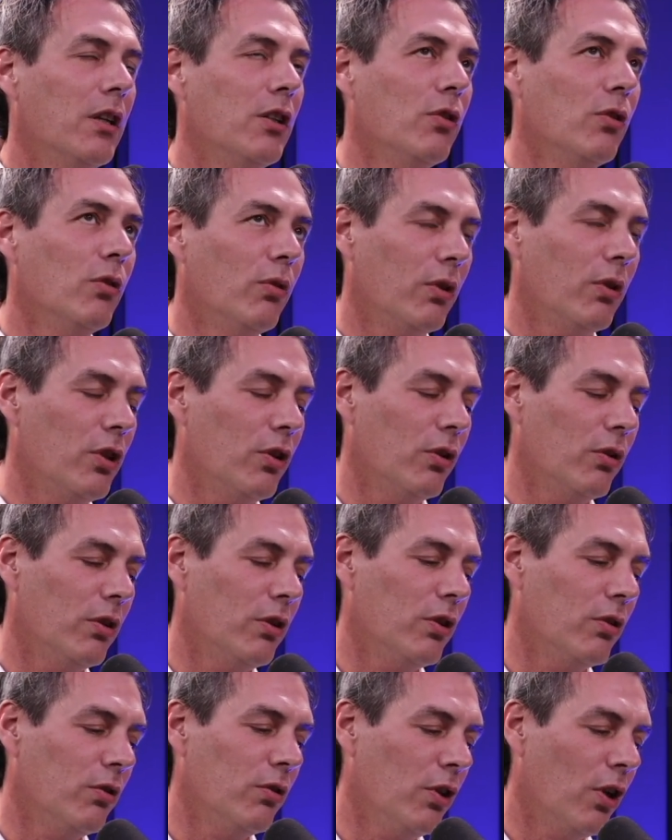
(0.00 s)

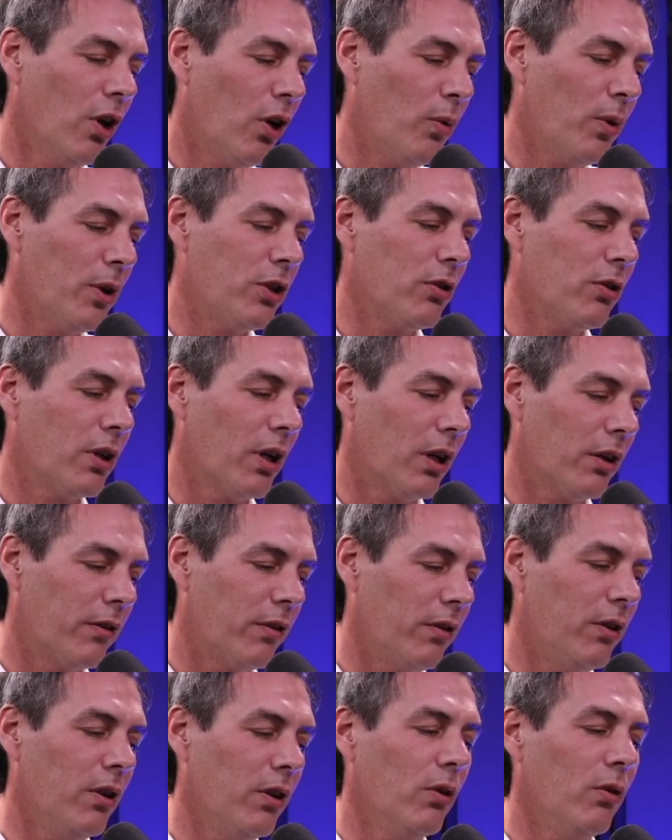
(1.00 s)
You know what you got
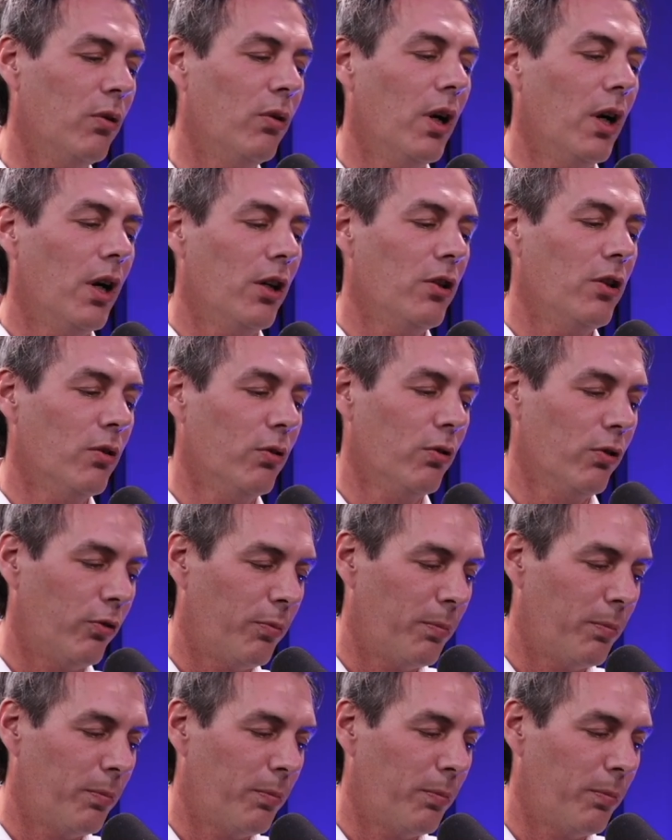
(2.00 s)
to do. You